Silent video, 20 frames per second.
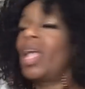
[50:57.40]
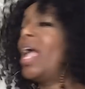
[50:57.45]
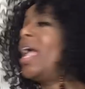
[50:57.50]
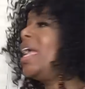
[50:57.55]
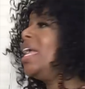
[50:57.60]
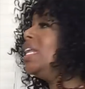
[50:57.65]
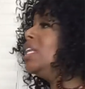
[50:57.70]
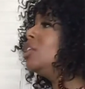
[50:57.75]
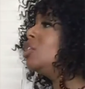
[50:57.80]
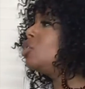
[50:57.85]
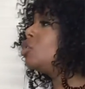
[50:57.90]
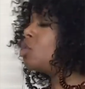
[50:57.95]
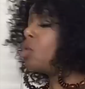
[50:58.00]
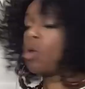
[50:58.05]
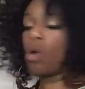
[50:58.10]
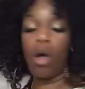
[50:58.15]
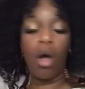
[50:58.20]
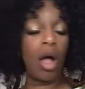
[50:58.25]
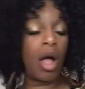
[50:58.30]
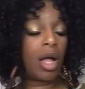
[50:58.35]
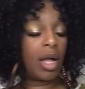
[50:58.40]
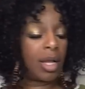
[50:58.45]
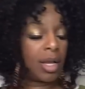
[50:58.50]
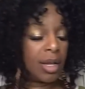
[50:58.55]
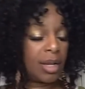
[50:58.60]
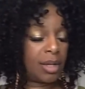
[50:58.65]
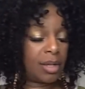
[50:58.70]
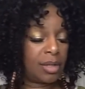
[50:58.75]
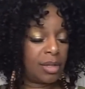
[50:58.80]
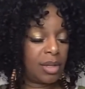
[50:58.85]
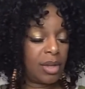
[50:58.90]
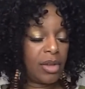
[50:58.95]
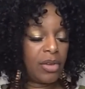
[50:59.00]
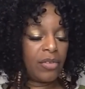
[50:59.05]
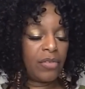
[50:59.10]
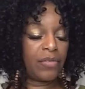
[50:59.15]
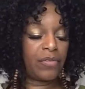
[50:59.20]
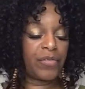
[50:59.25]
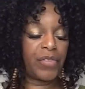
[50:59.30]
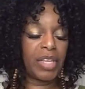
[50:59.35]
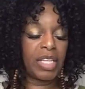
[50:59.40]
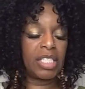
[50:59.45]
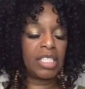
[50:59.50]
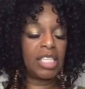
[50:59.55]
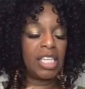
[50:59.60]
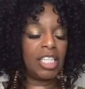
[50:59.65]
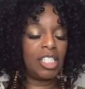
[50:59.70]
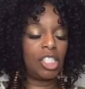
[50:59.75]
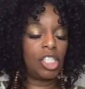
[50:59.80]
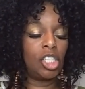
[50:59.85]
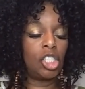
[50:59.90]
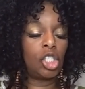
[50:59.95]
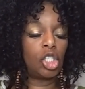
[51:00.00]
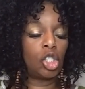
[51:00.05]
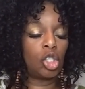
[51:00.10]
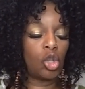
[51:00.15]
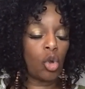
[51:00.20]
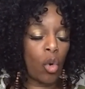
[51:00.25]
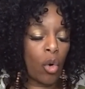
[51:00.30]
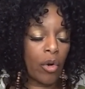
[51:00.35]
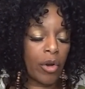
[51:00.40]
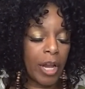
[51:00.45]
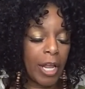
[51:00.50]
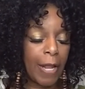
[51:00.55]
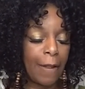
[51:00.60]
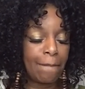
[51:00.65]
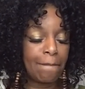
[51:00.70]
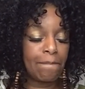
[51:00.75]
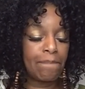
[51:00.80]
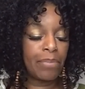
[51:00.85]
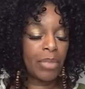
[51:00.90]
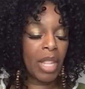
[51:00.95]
A long, fictitious story